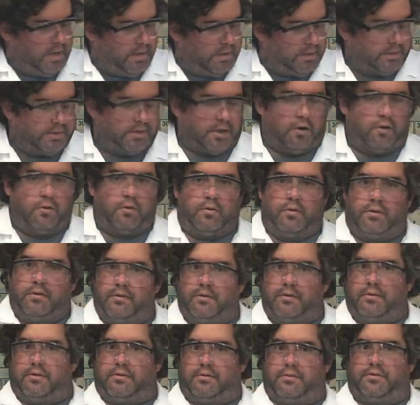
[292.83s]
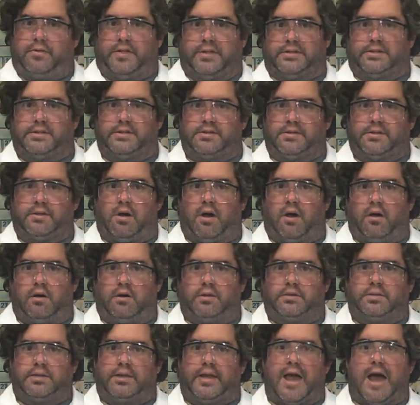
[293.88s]
So this is
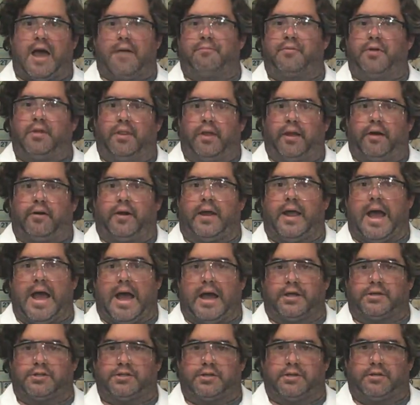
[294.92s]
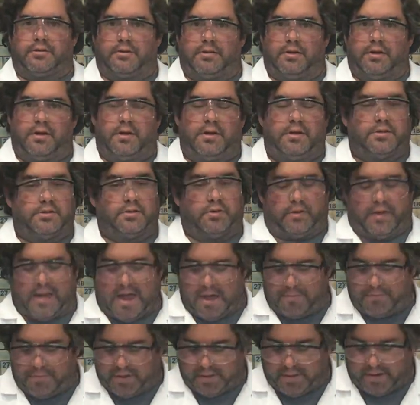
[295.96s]
called capillary action. So
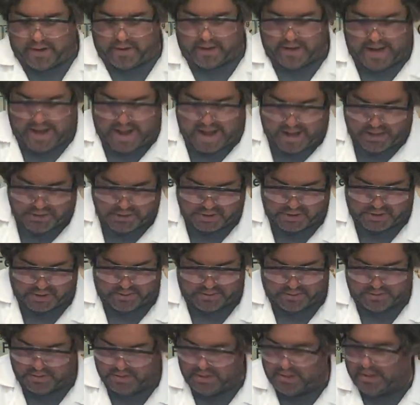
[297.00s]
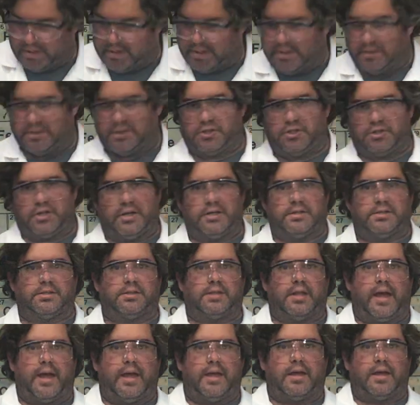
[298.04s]
capillary action is just
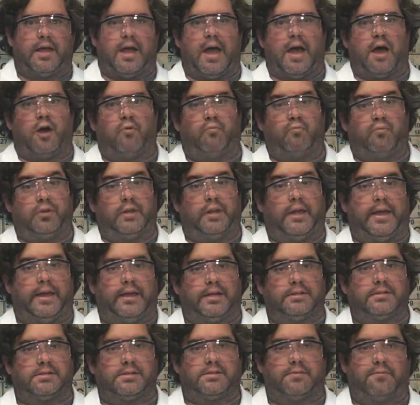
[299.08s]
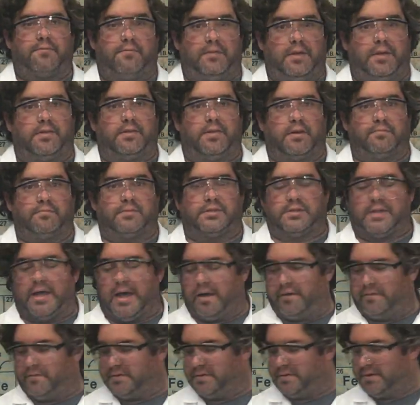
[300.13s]
like how plants feed
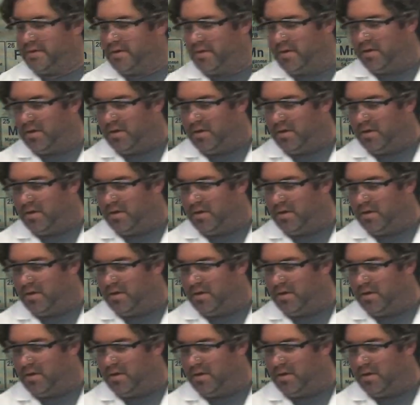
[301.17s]
themselves.